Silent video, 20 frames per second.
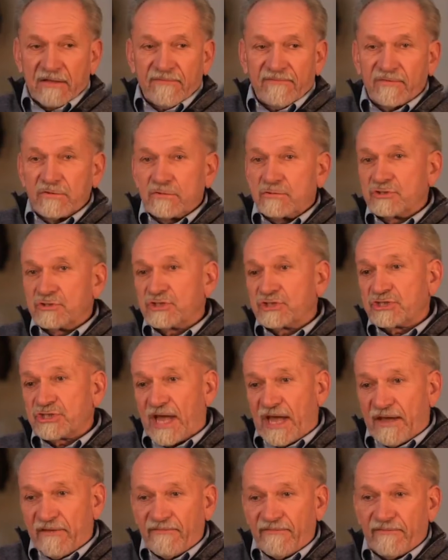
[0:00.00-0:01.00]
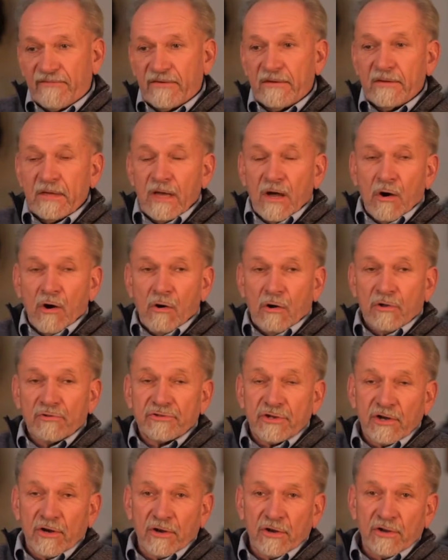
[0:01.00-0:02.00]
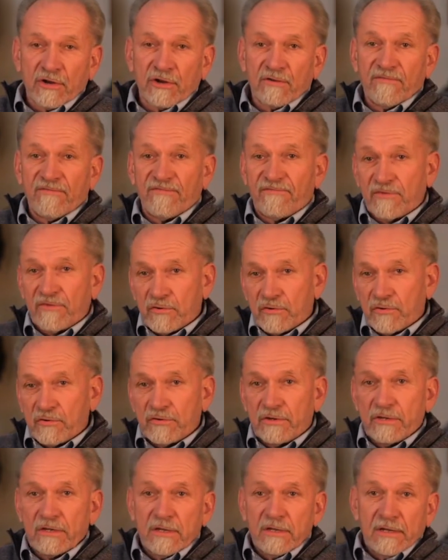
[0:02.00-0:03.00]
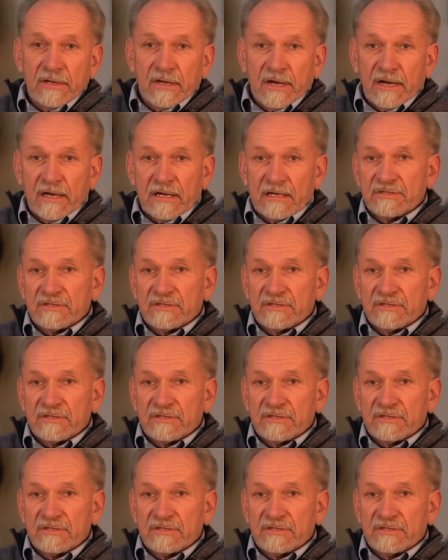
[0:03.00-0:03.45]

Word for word: food chef, alternative food uh,